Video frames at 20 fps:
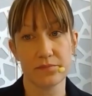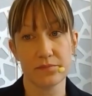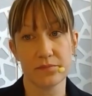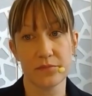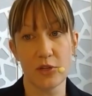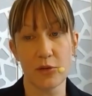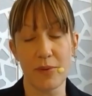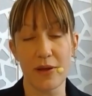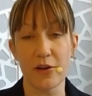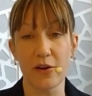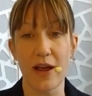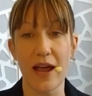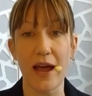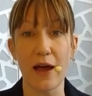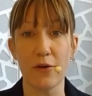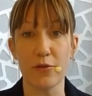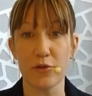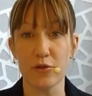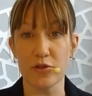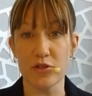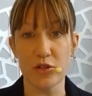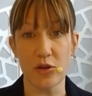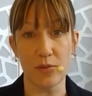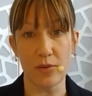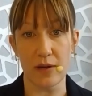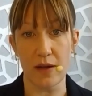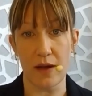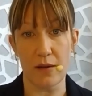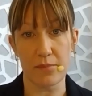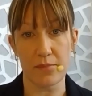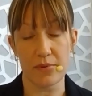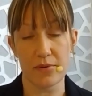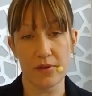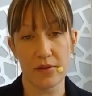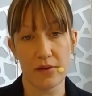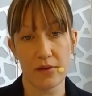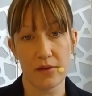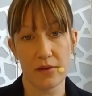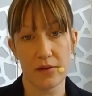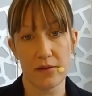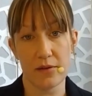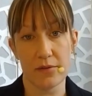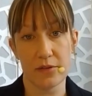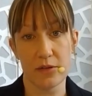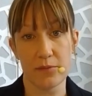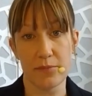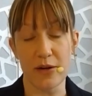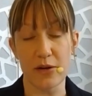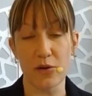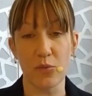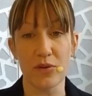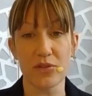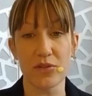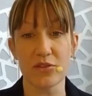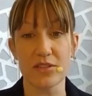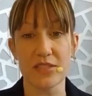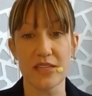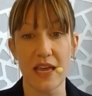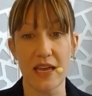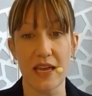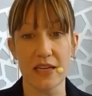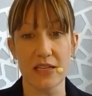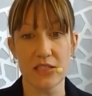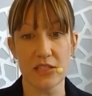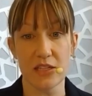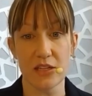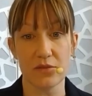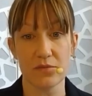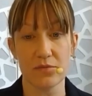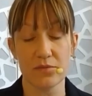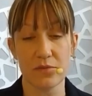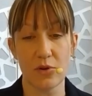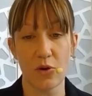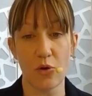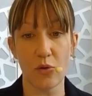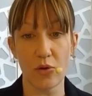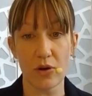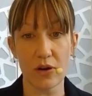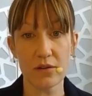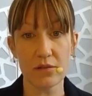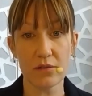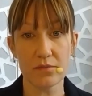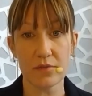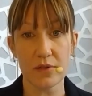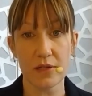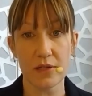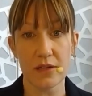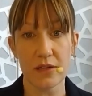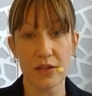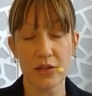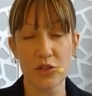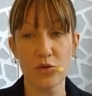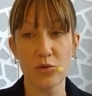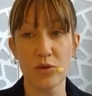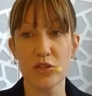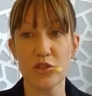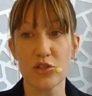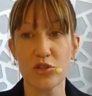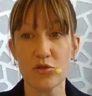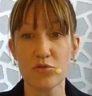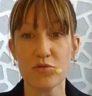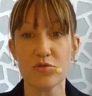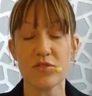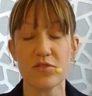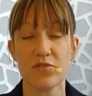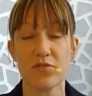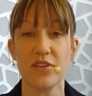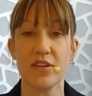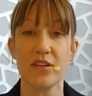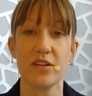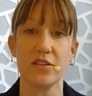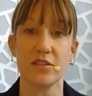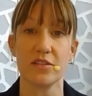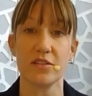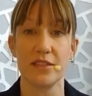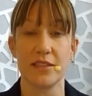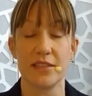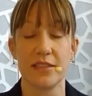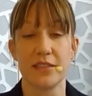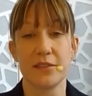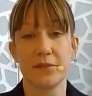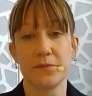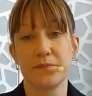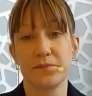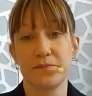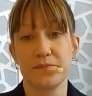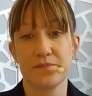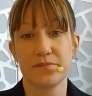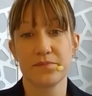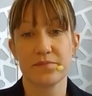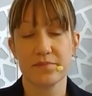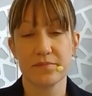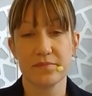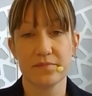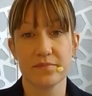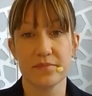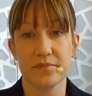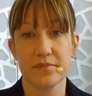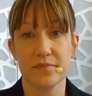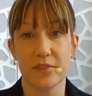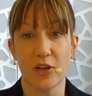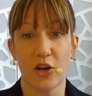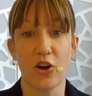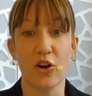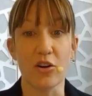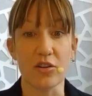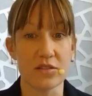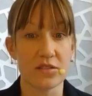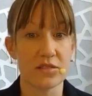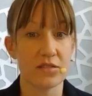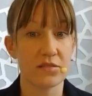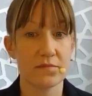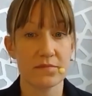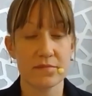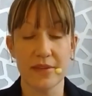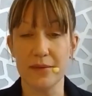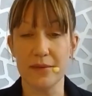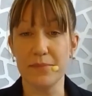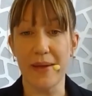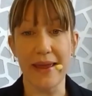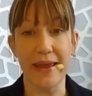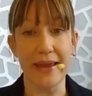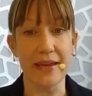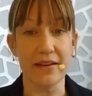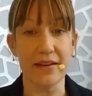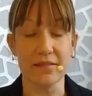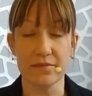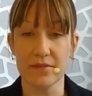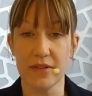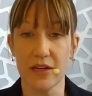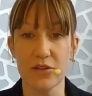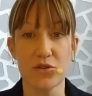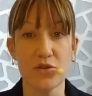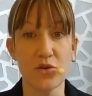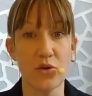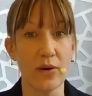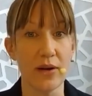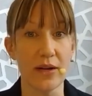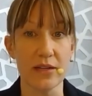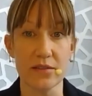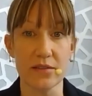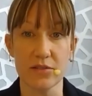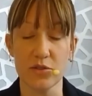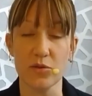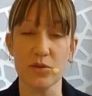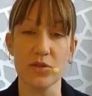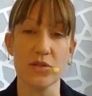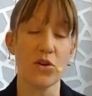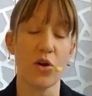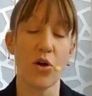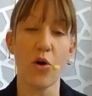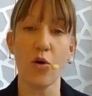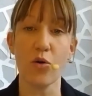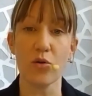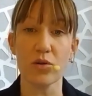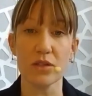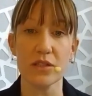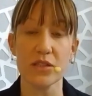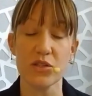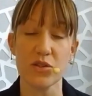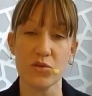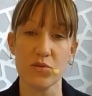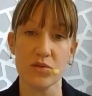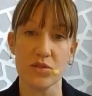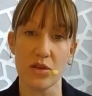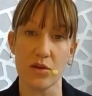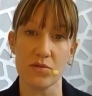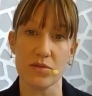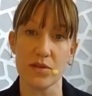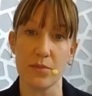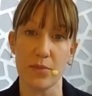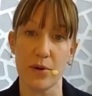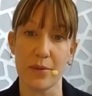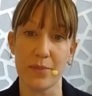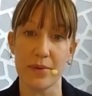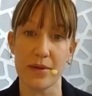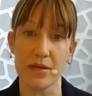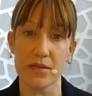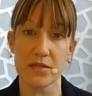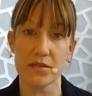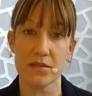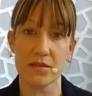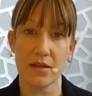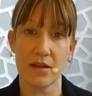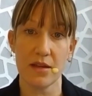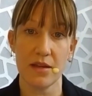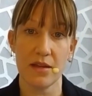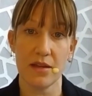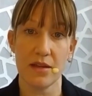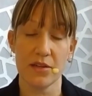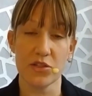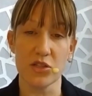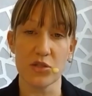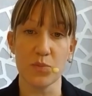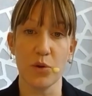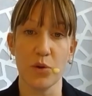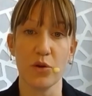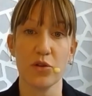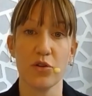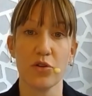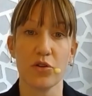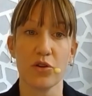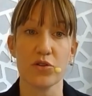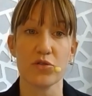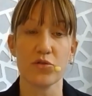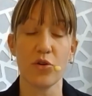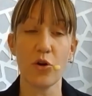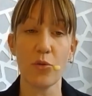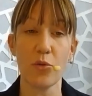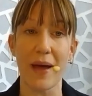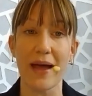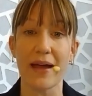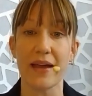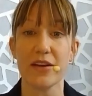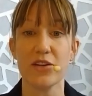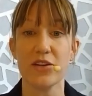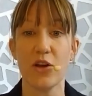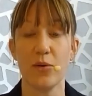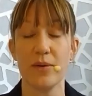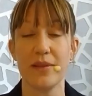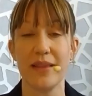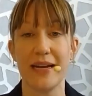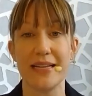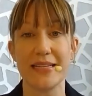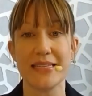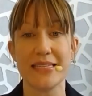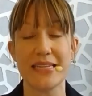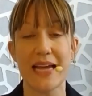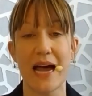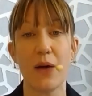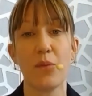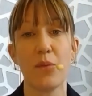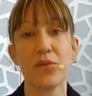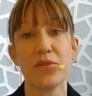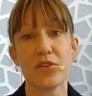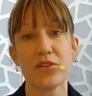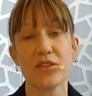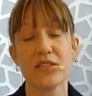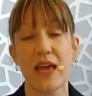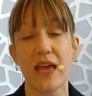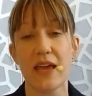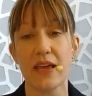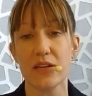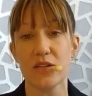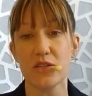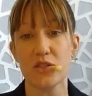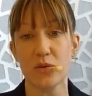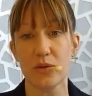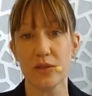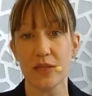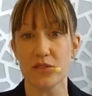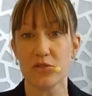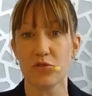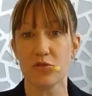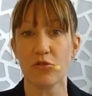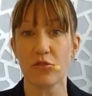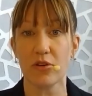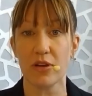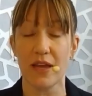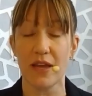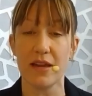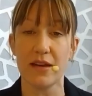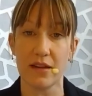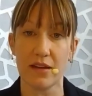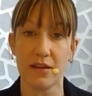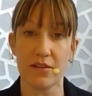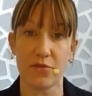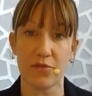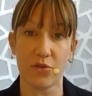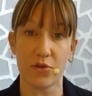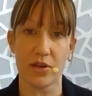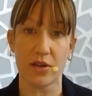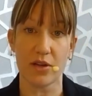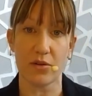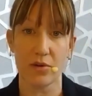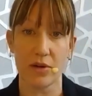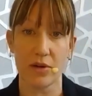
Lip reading: no matter how they're showing up, no matter what they're saying to you. Or you can choose to feel hurt, in pain, annoyed. You can totally choose those on purpose. Just pulling your control back and knowing that it's not what they're saying and doing that's creating it for you.